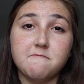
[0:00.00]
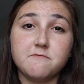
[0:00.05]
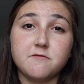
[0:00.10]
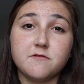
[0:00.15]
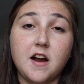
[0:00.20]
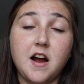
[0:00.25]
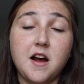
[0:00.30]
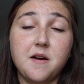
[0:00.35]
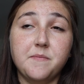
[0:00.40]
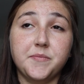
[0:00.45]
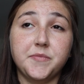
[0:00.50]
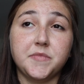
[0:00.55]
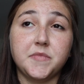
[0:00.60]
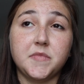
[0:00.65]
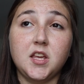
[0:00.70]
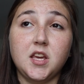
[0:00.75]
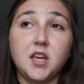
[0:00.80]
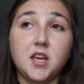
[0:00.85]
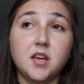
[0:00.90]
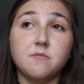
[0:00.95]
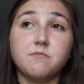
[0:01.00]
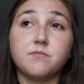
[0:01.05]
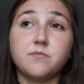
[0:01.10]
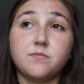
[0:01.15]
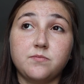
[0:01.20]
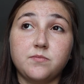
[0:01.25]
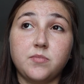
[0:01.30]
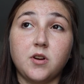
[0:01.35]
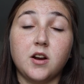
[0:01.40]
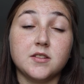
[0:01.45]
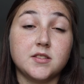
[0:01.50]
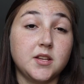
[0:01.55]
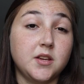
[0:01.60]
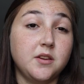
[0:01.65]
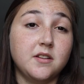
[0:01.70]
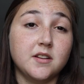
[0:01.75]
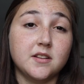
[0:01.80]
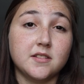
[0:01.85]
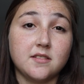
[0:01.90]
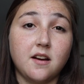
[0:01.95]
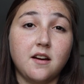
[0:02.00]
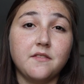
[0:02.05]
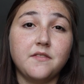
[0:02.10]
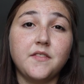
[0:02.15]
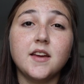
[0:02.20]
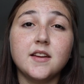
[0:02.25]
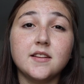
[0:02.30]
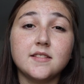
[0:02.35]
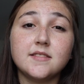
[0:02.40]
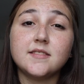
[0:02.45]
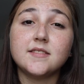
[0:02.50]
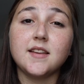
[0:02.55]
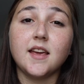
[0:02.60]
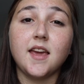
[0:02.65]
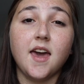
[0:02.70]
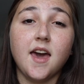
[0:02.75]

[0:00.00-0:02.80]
from the prosecutor's office,